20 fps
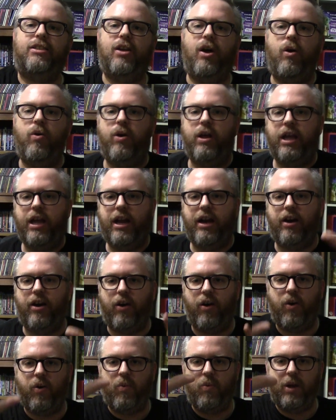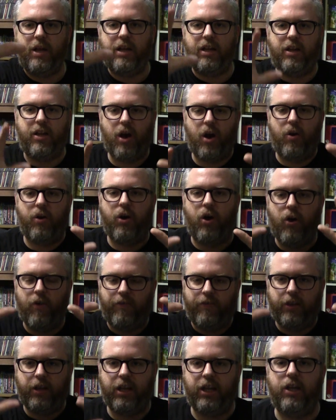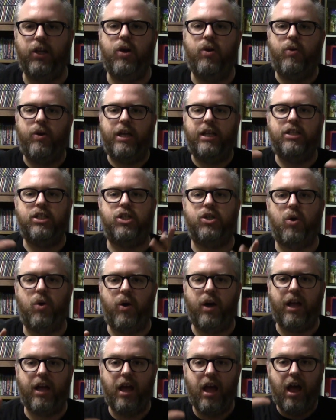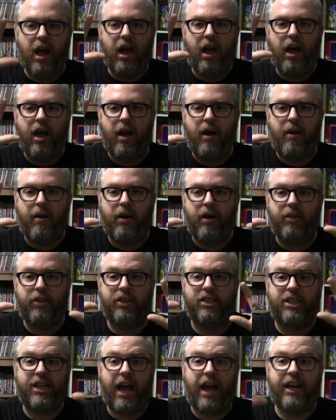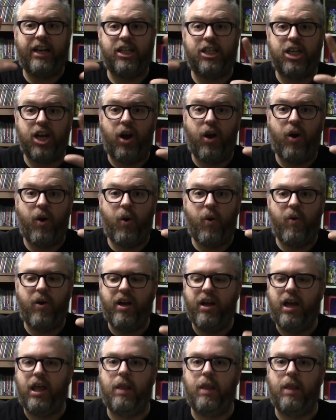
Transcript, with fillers: So here we go, and hopefully you enjoy the Chatty Show.